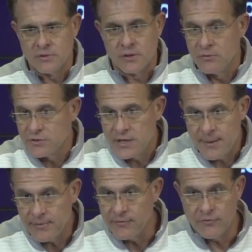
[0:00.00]
you know,
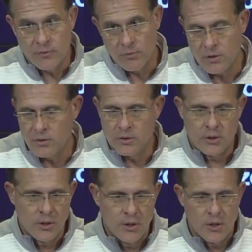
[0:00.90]
snapping the football
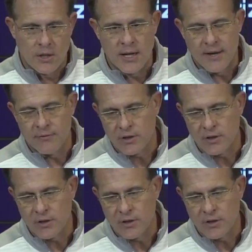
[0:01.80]
and having